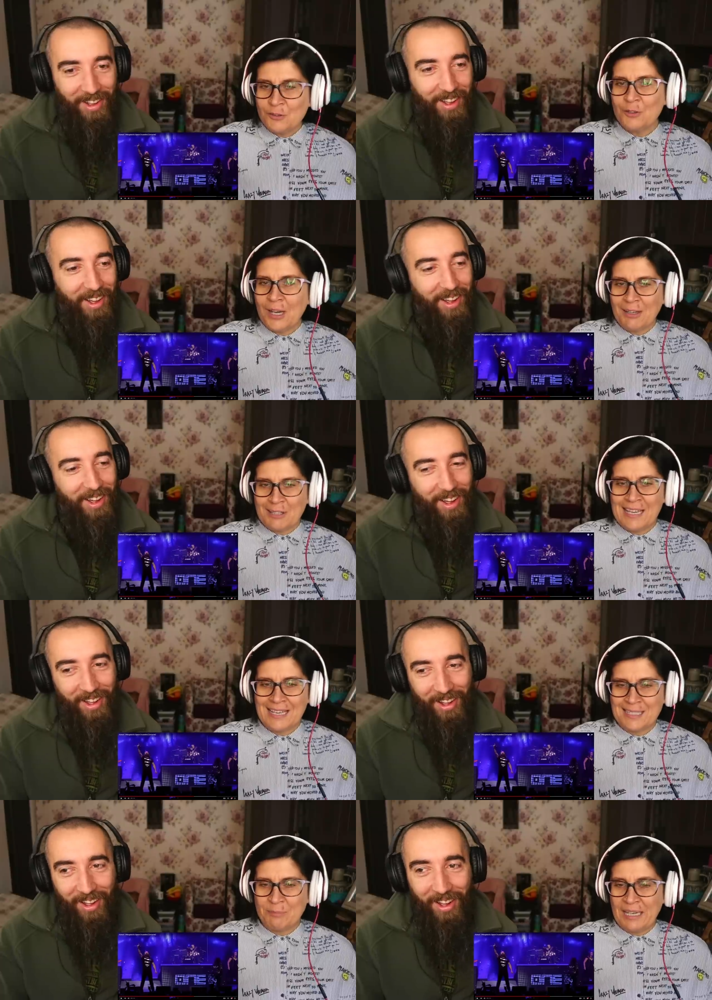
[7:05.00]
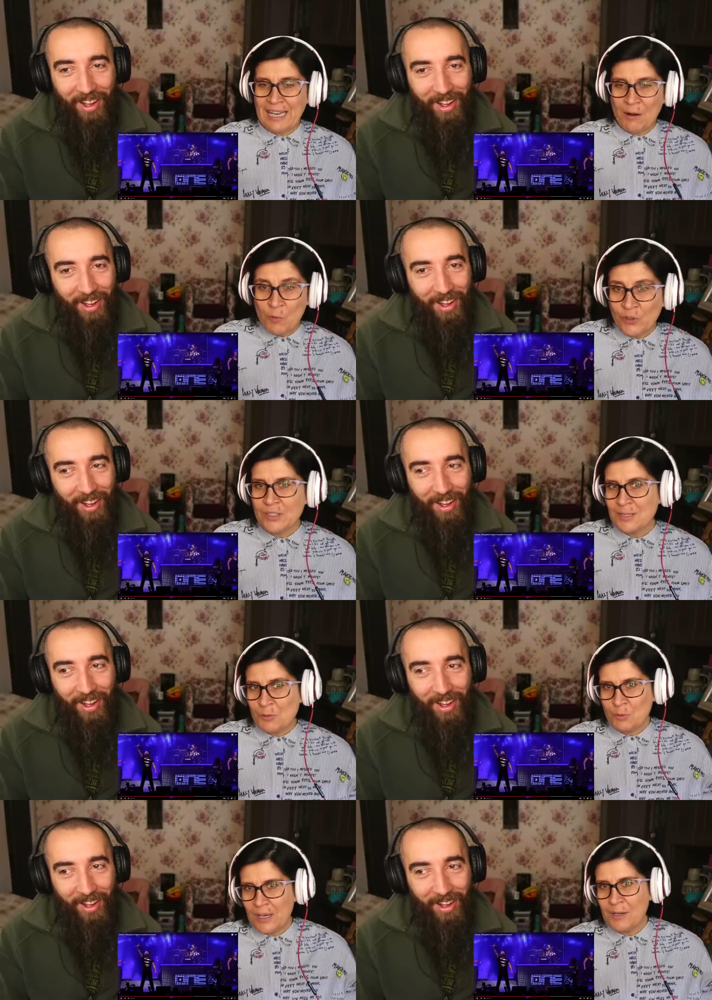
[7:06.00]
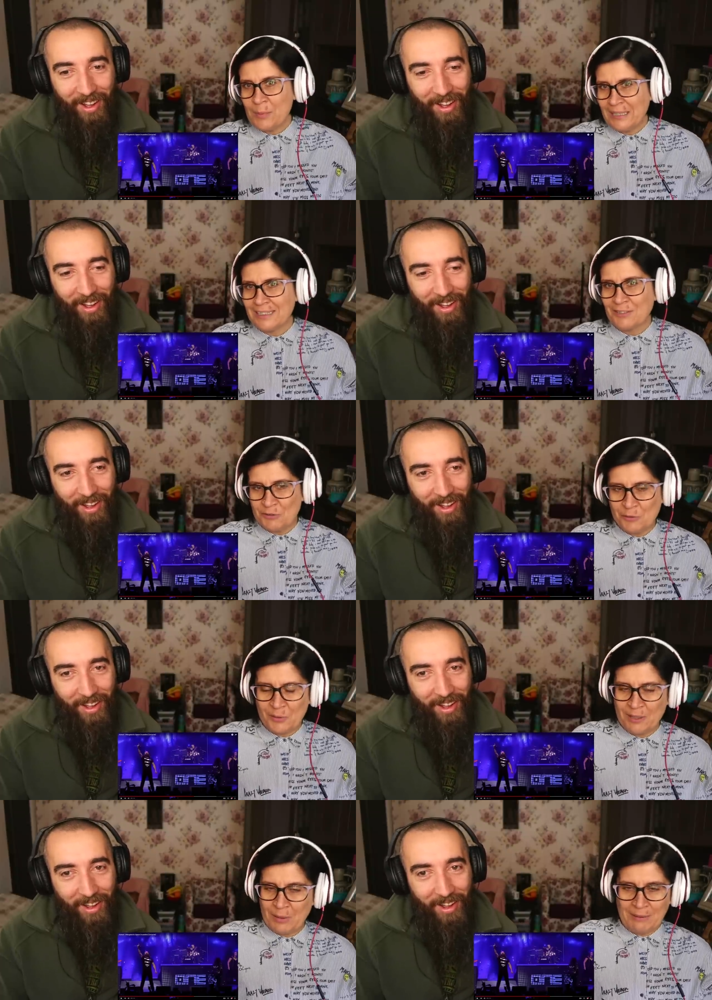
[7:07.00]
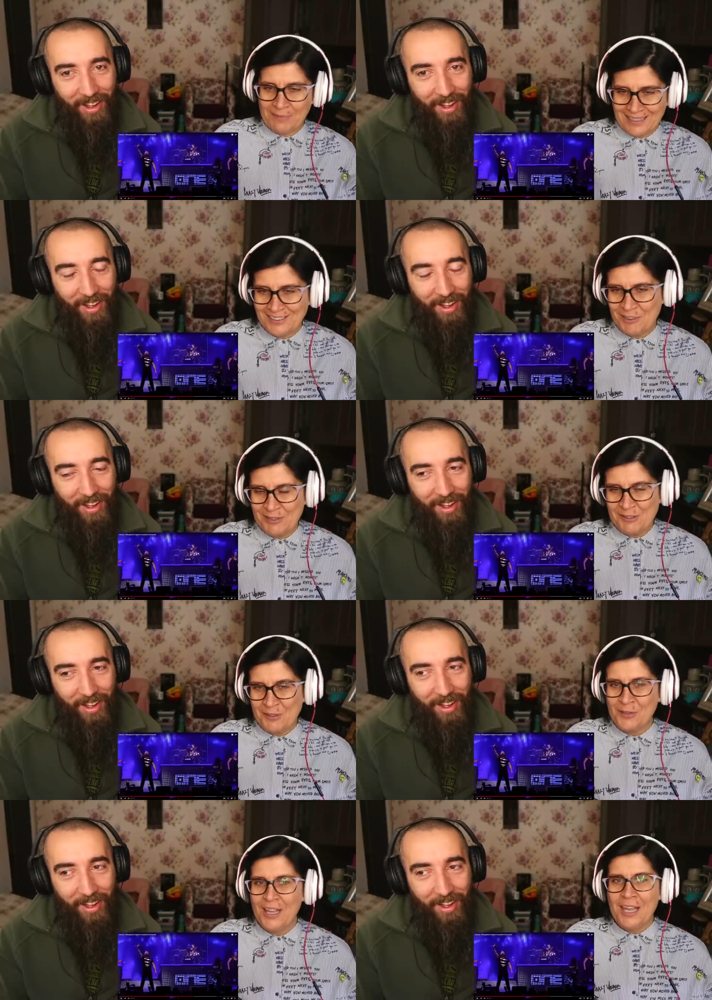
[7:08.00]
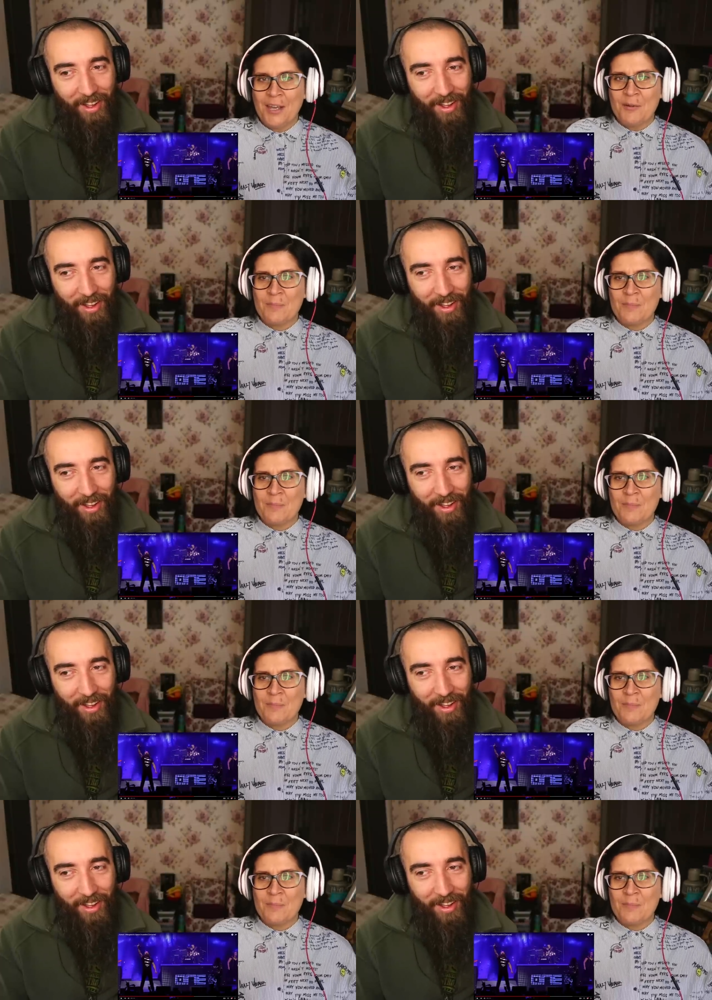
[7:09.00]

Speaker 1: I don't know how to explain. I want to swear, but in a good way, but I'm not going to.